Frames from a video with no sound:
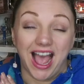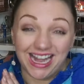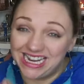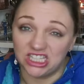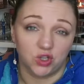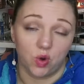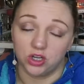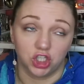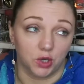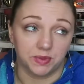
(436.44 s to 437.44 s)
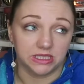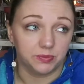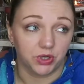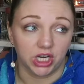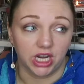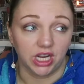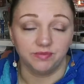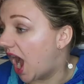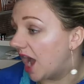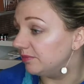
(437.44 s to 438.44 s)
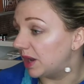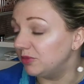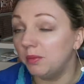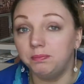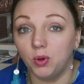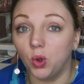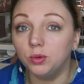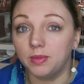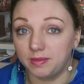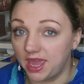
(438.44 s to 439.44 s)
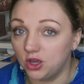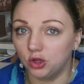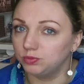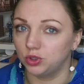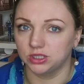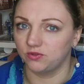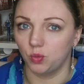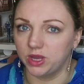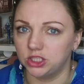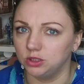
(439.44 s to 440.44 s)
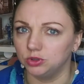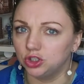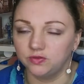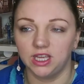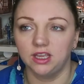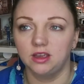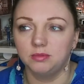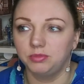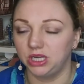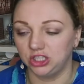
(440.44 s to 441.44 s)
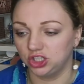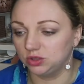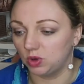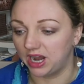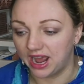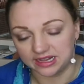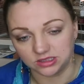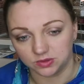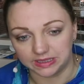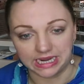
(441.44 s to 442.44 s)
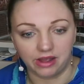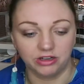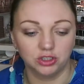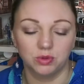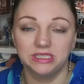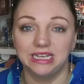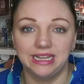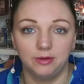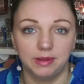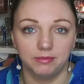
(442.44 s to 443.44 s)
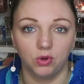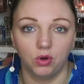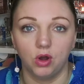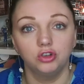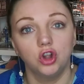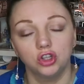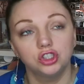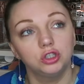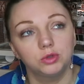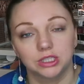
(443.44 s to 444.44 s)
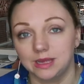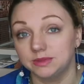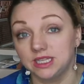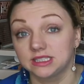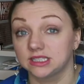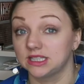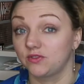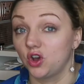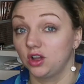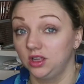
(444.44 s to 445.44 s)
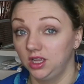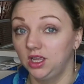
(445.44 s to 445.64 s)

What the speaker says: I need to go on a shopping spree. I'm not bored with my makeup because I've got way too much of it, but I just want to add to it now. I just want a little bit more. Not too much lipsticks because I've got